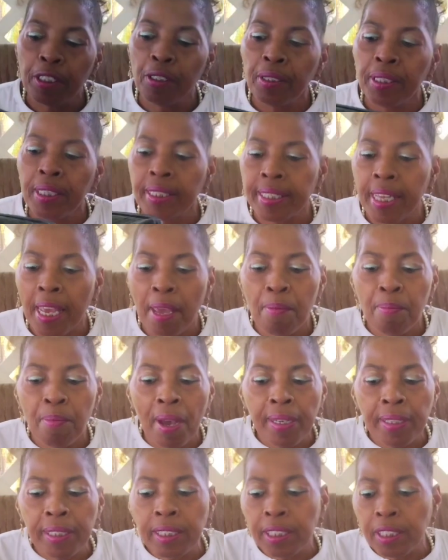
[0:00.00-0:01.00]
to this
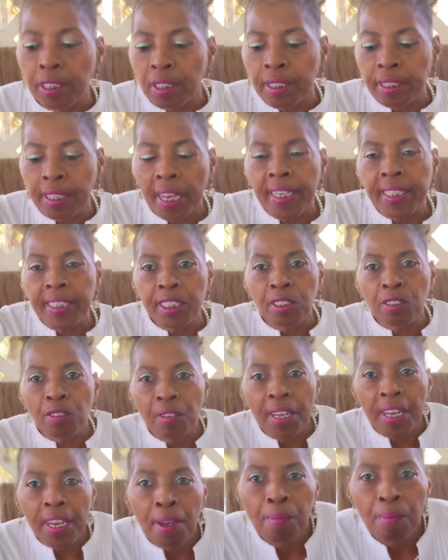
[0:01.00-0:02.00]
handbag this is a nice
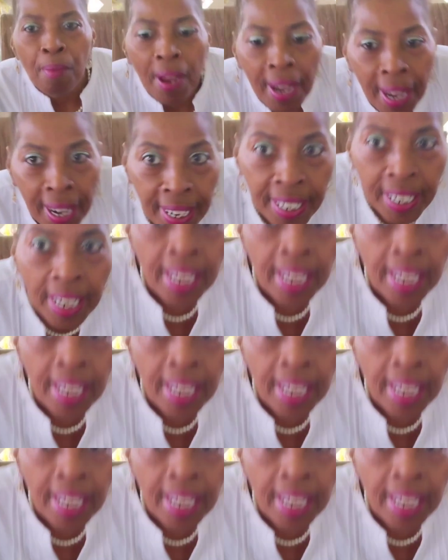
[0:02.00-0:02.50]
little handbag